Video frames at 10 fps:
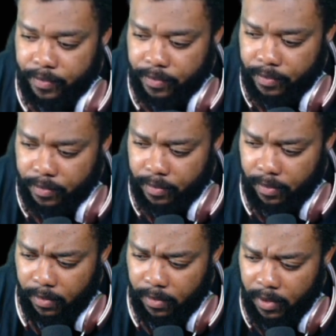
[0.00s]

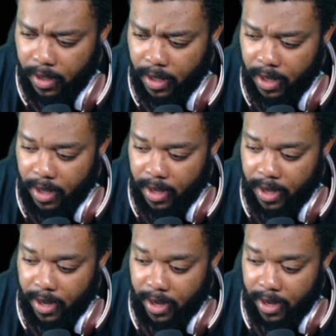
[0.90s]

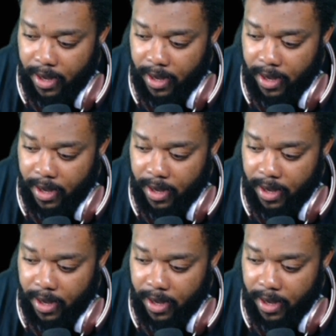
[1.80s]
No one is speaking in this clip.